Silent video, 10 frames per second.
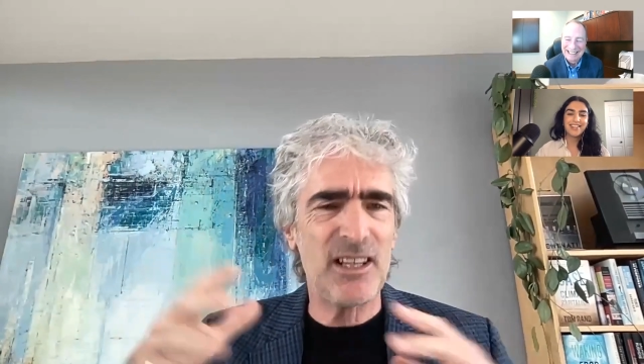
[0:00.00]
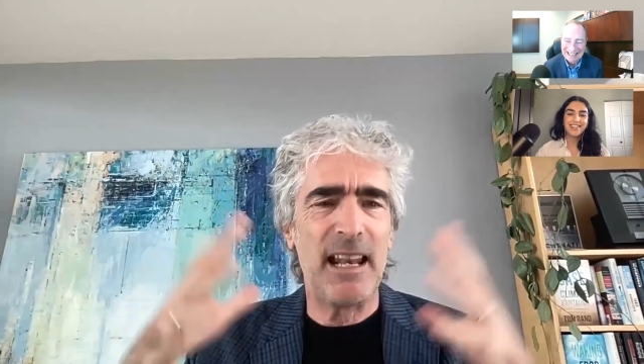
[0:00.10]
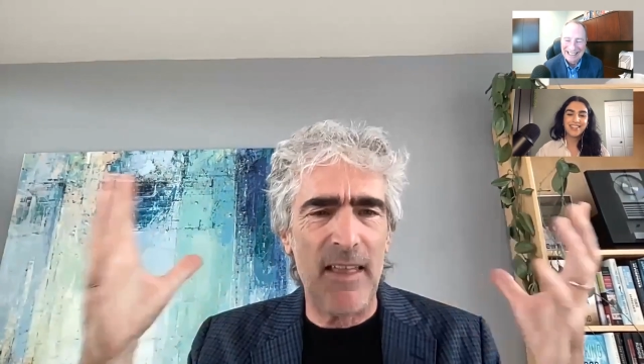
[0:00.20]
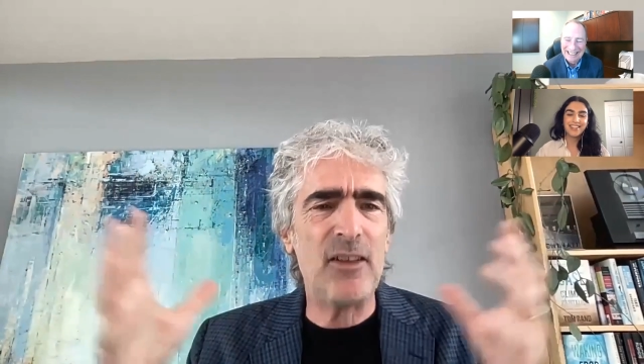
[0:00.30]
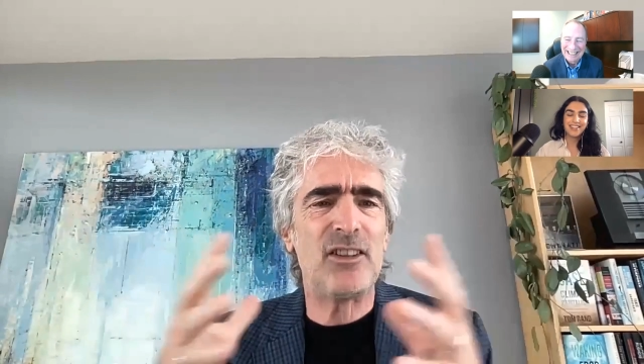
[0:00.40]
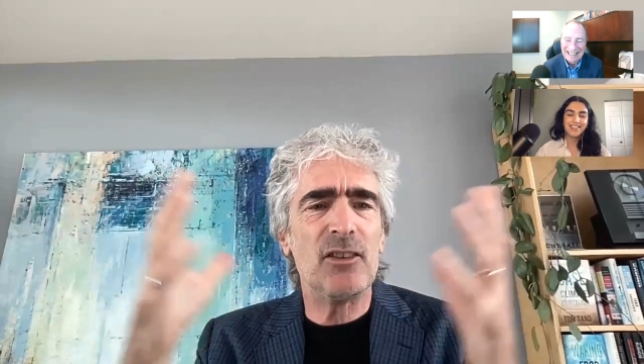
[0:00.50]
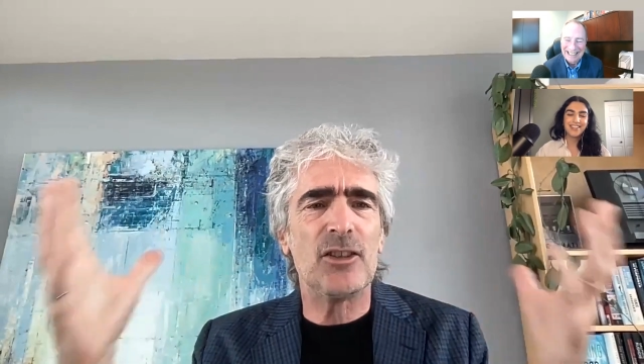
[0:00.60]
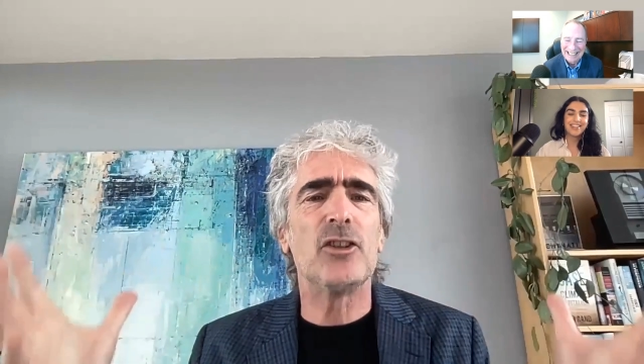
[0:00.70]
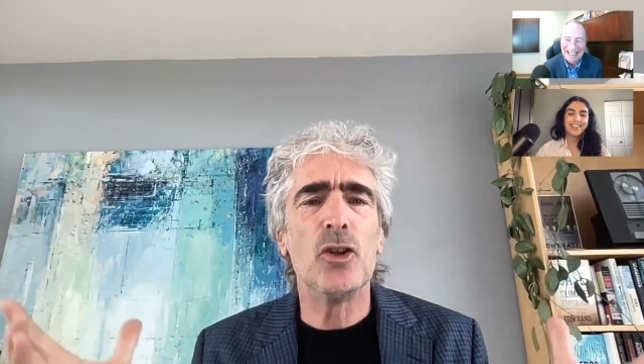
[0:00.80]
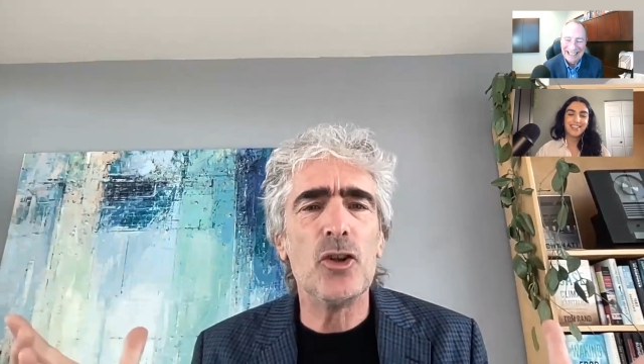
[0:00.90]
and this
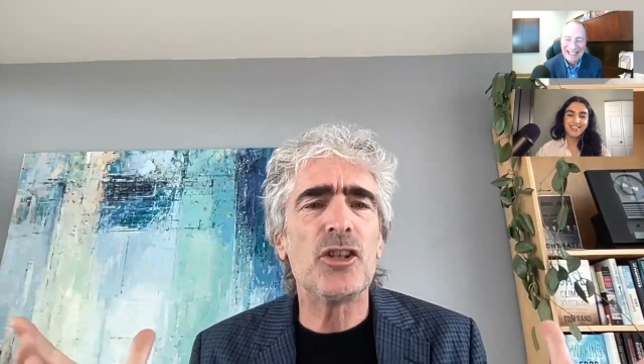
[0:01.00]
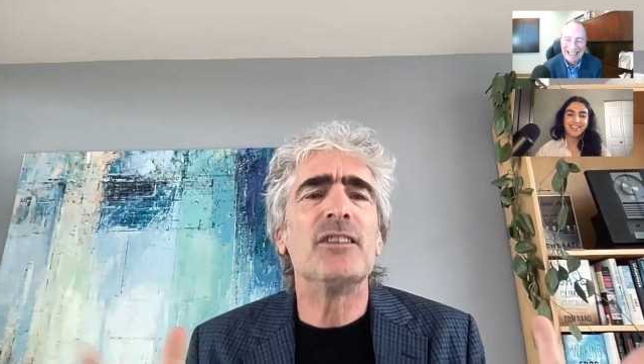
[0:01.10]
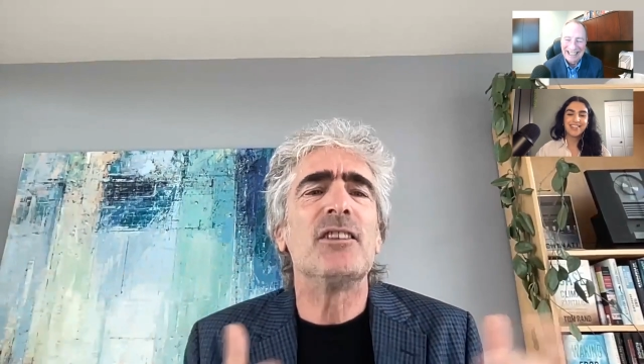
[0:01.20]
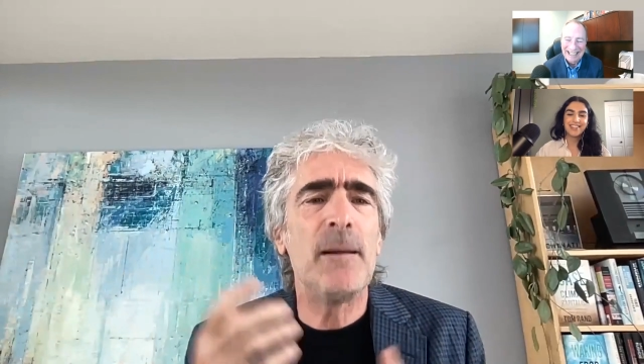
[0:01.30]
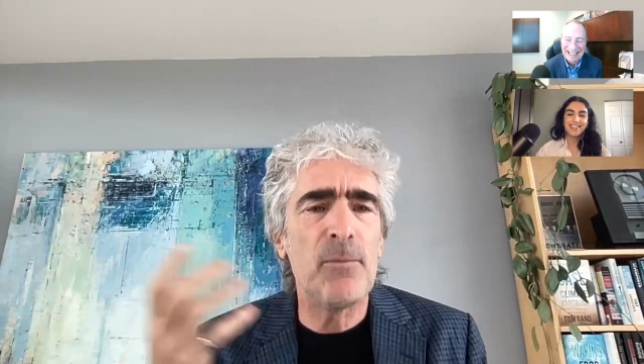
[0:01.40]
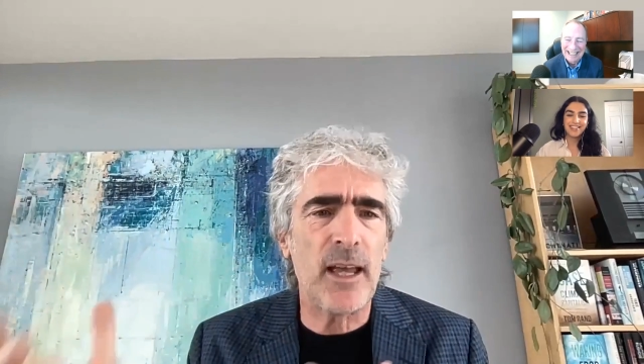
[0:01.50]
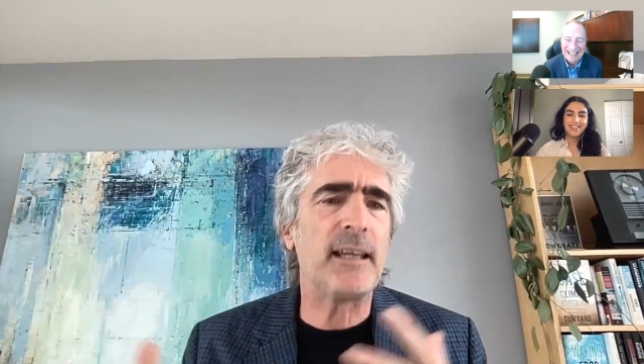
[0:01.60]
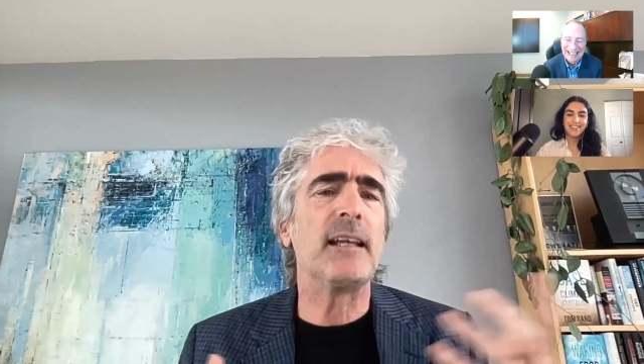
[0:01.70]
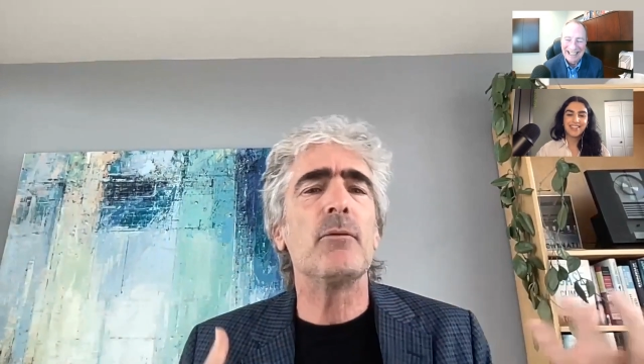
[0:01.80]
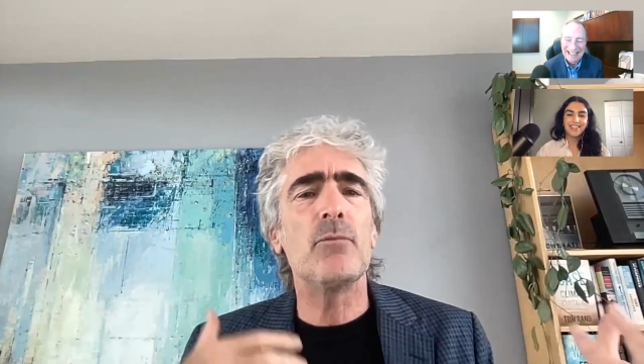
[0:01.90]
institution seems
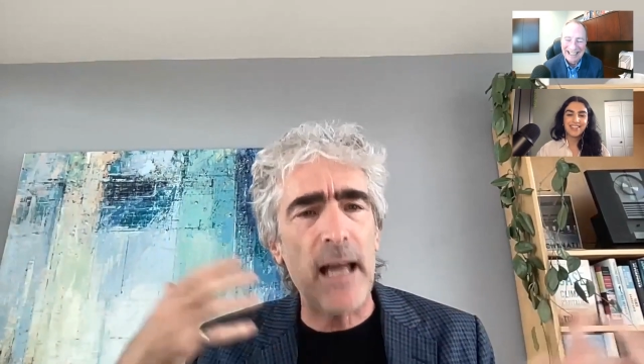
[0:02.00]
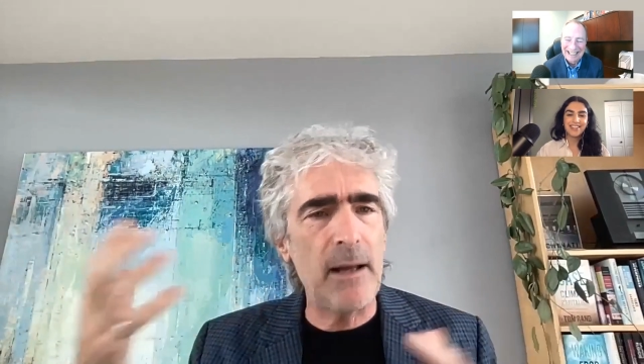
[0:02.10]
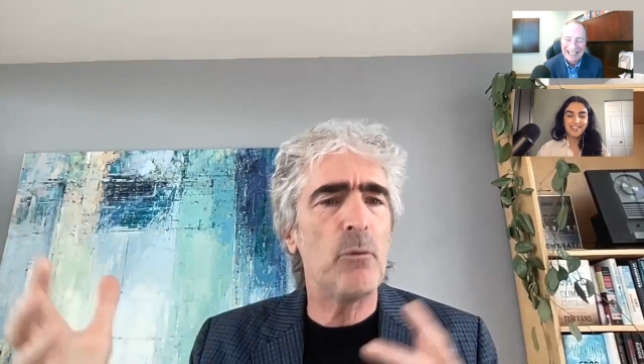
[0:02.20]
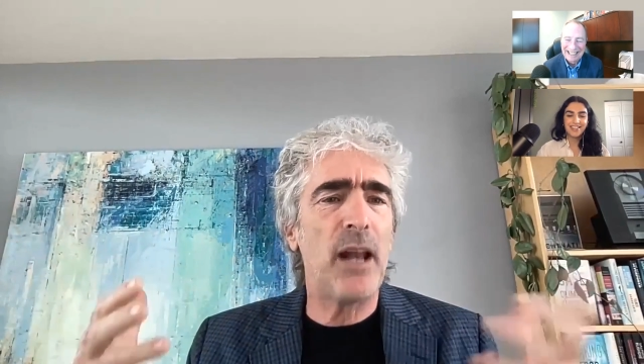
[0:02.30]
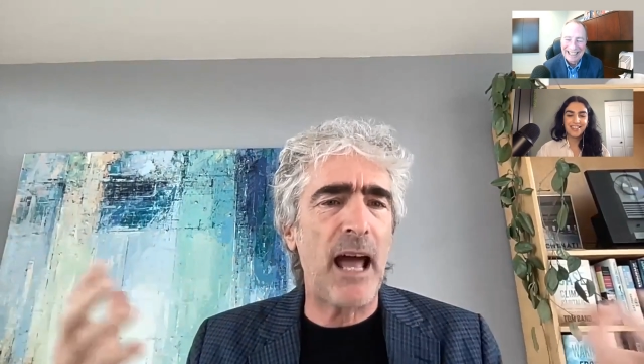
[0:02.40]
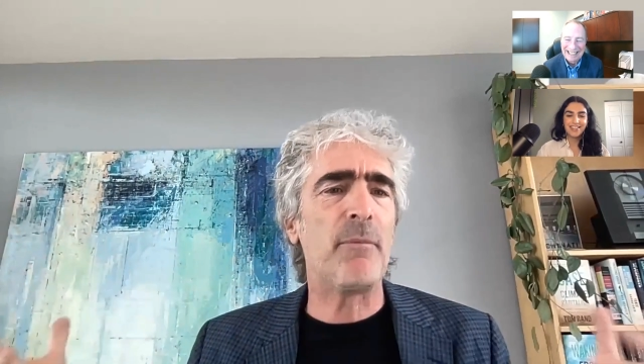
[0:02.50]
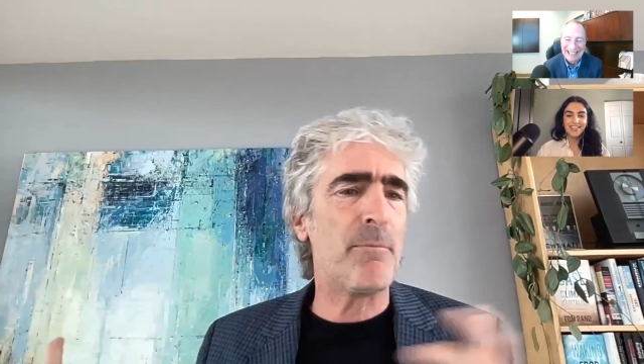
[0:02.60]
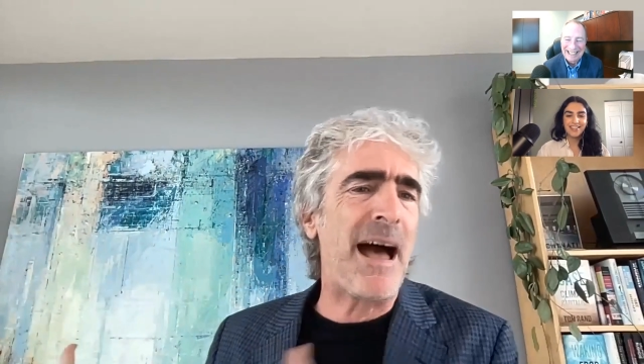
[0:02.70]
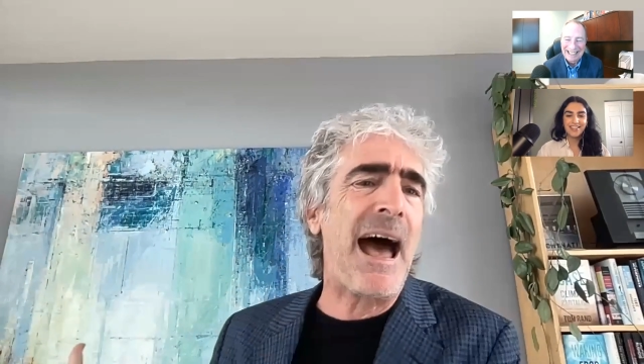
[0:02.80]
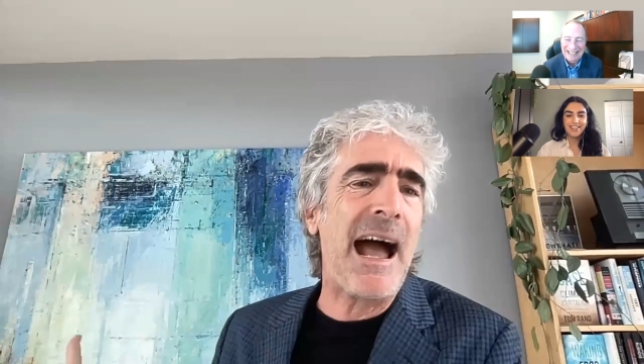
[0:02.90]
like it would have my
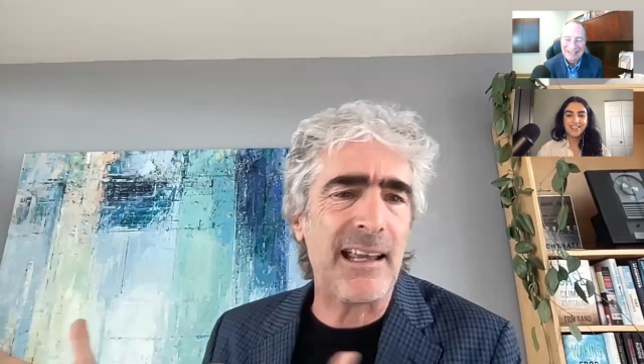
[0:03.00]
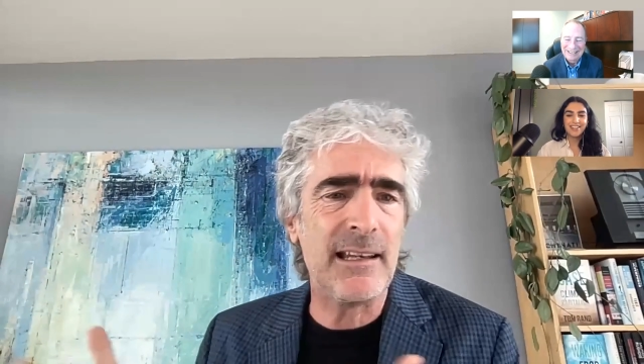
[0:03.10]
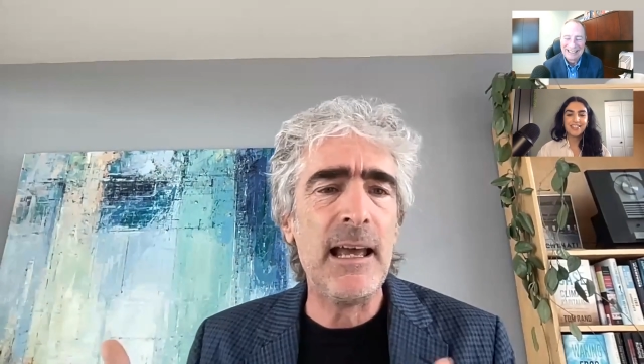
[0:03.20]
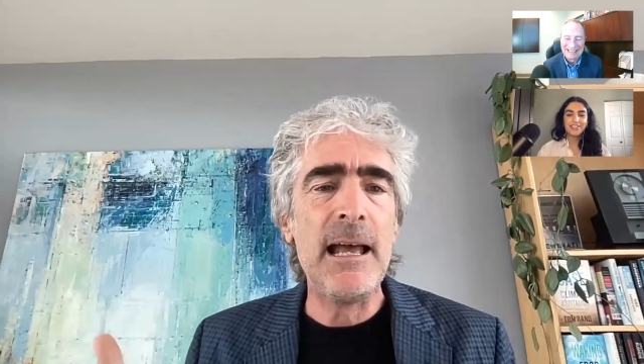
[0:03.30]
back and